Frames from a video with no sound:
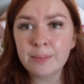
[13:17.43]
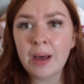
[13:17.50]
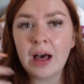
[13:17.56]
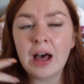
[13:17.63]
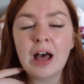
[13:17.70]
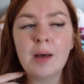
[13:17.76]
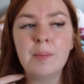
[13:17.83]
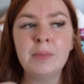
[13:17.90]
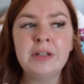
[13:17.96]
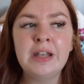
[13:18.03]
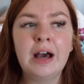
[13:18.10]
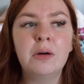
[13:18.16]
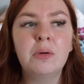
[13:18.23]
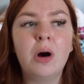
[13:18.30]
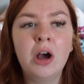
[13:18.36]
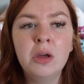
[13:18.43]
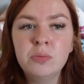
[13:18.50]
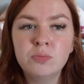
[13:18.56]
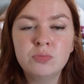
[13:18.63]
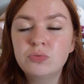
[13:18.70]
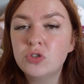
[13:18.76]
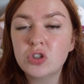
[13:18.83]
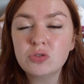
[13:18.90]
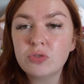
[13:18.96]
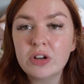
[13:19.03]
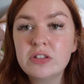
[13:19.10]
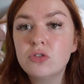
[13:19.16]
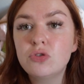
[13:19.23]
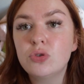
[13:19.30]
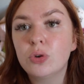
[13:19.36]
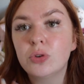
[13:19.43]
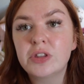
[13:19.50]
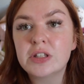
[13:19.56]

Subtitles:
Now I just rest assured